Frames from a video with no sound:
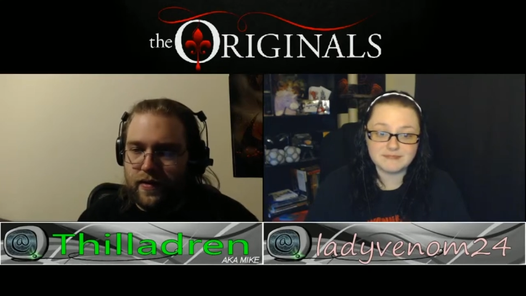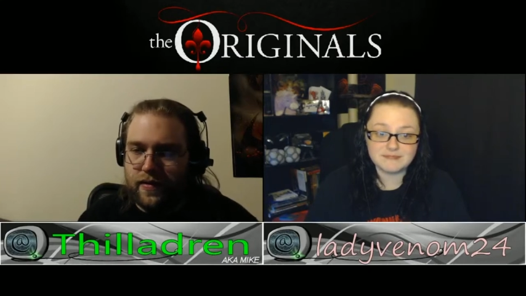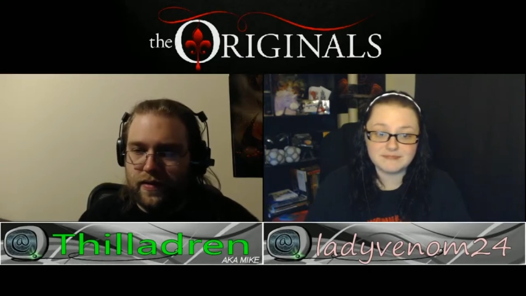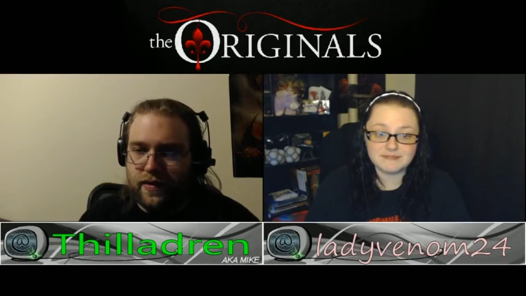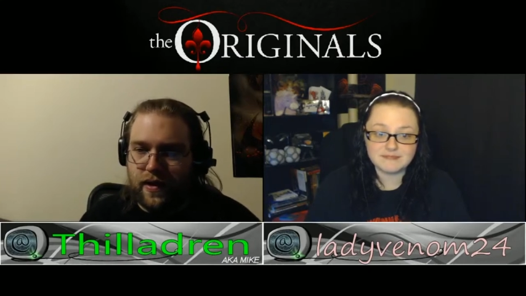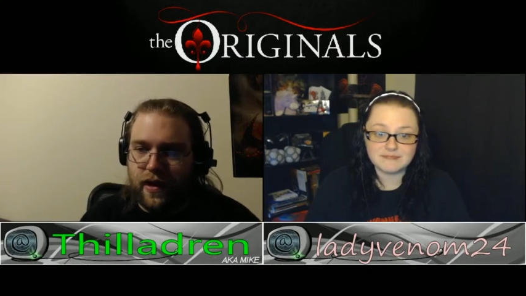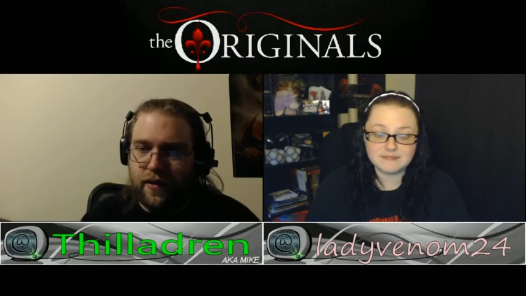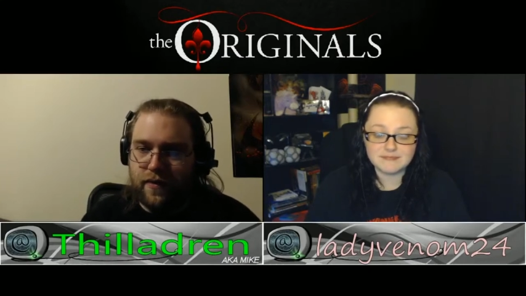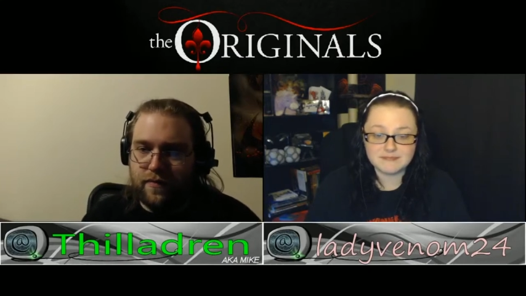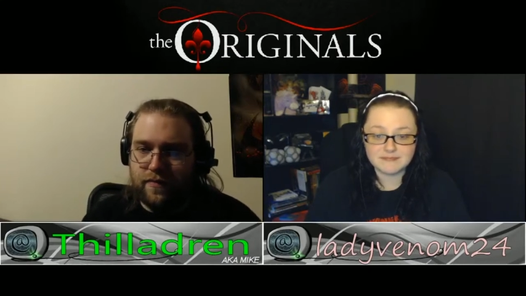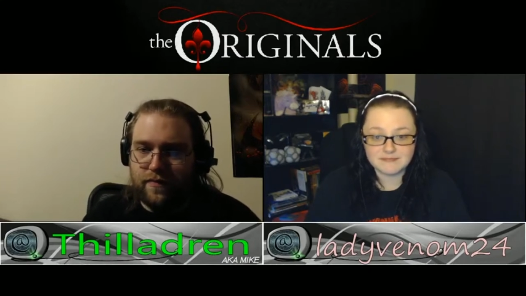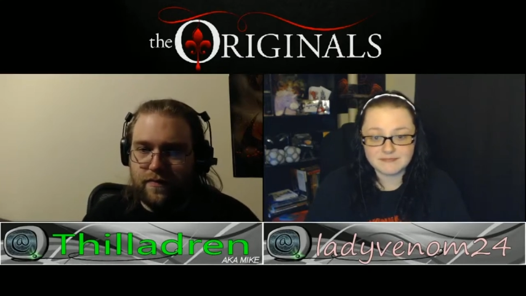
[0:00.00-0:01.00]
Speaker 1: So,
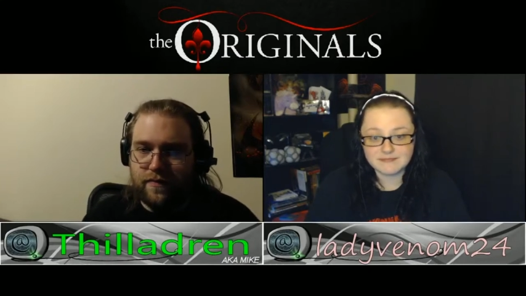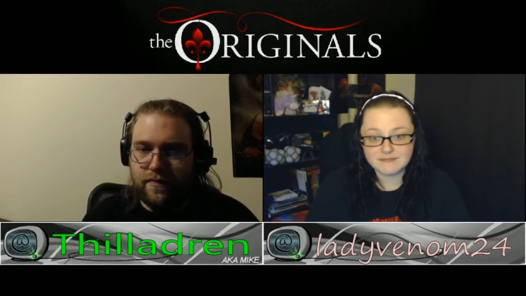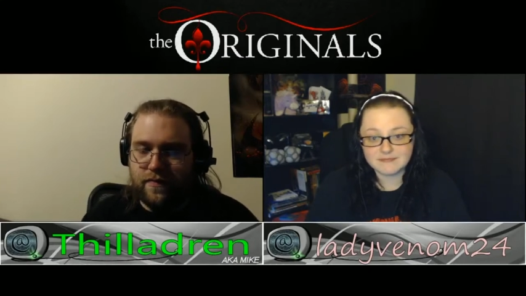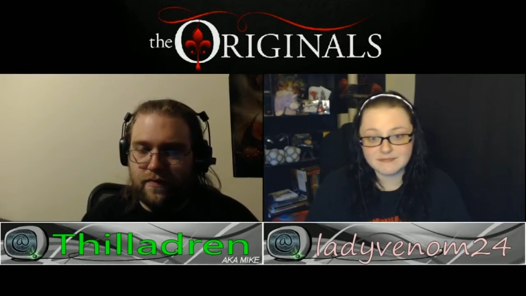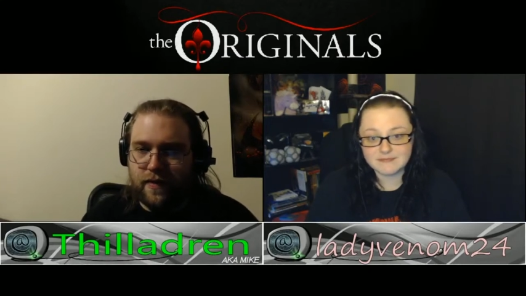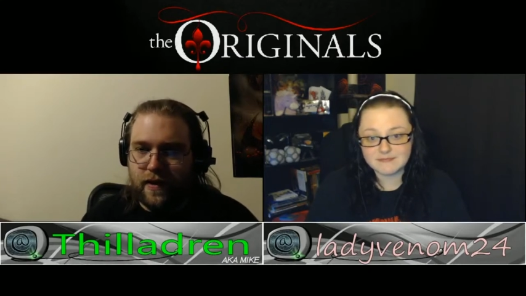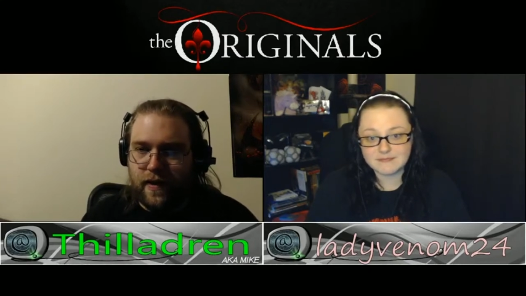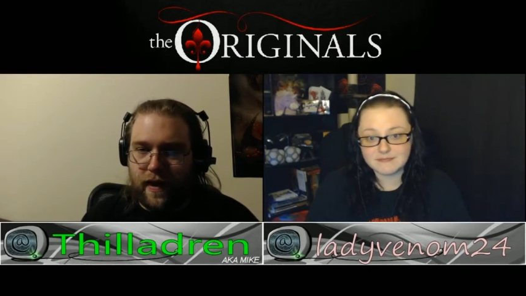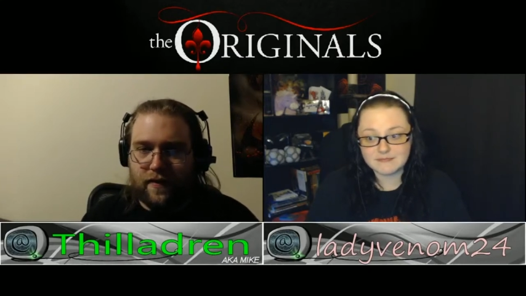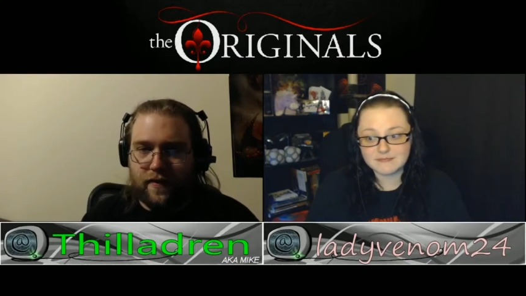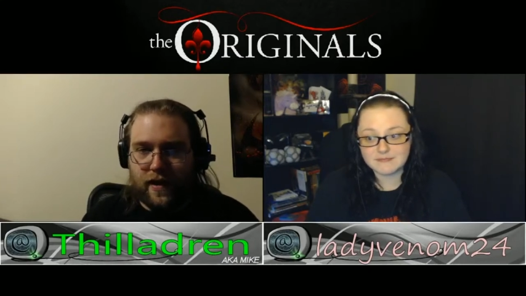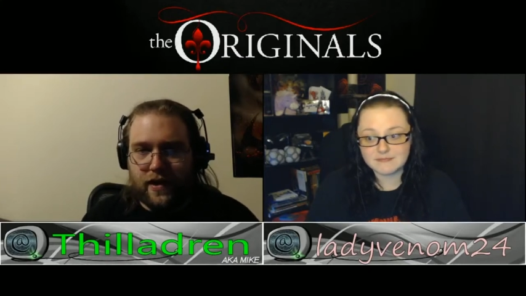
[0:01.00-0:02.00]

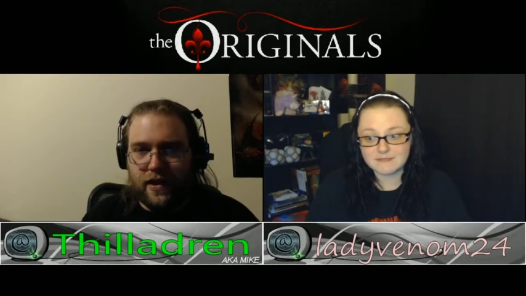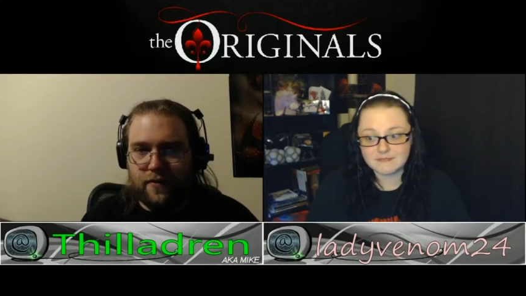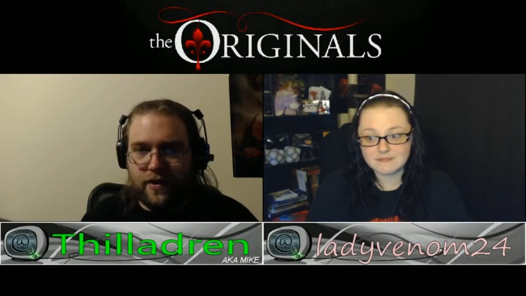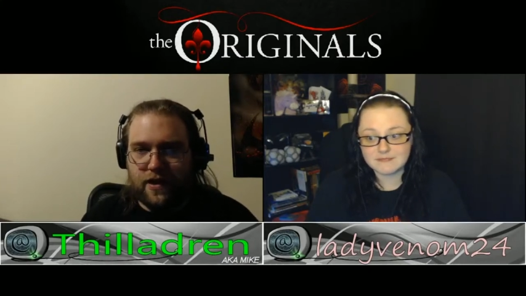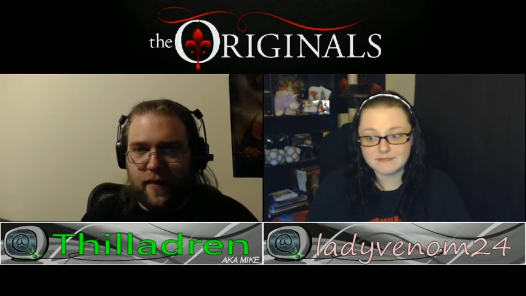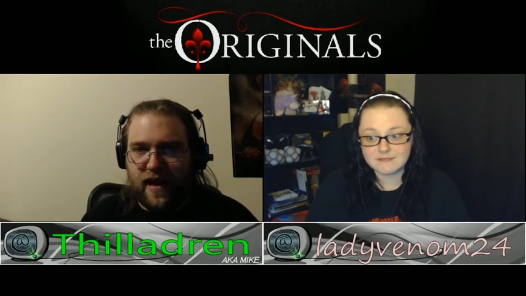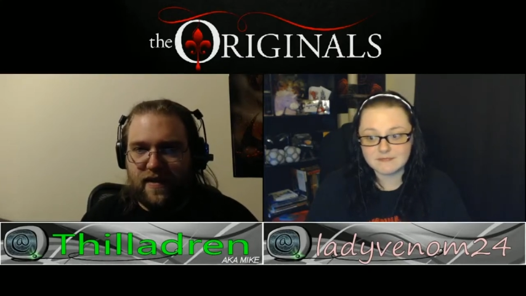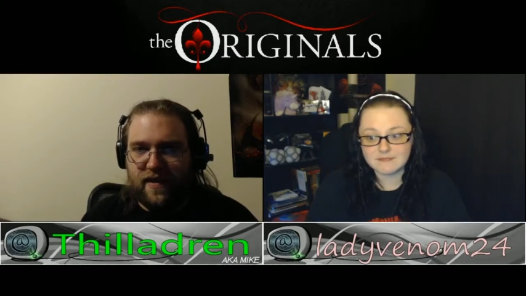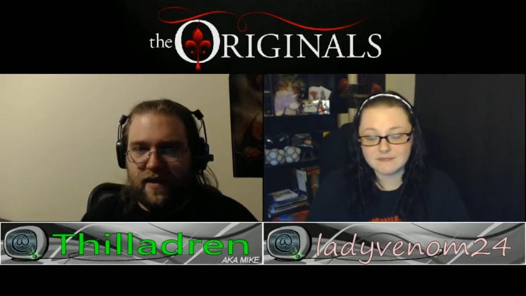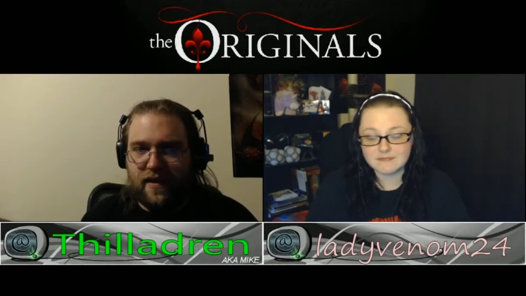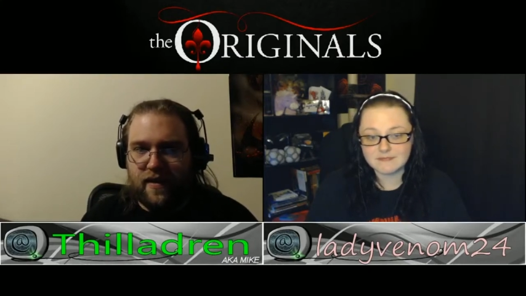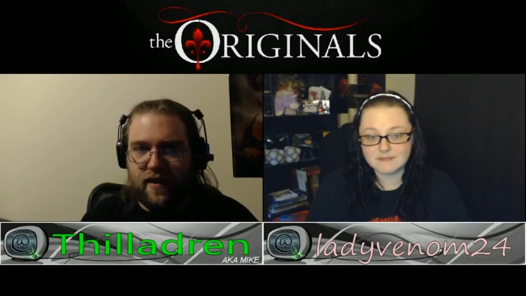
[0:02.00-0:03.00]
Klaus actually
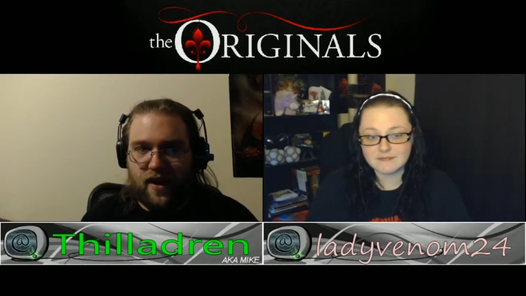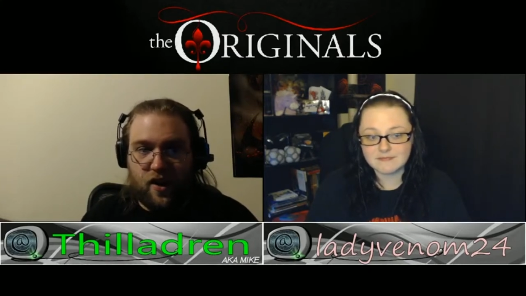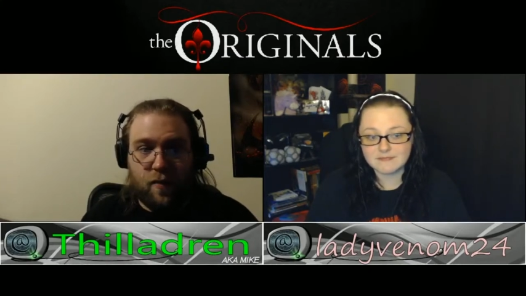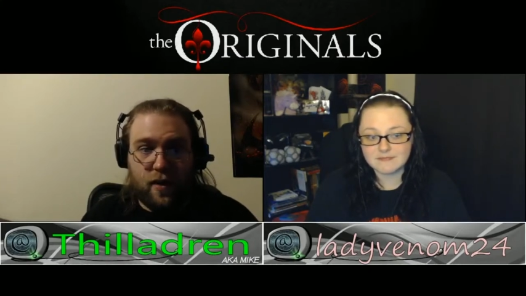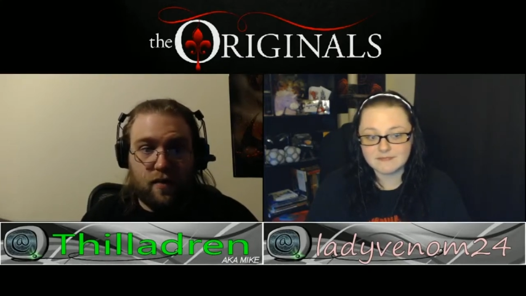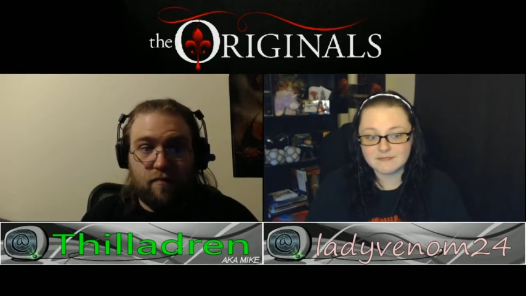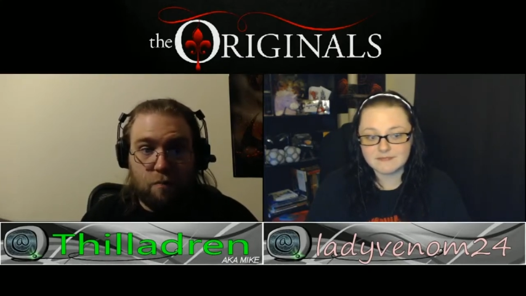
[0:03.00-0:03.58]
respected a human.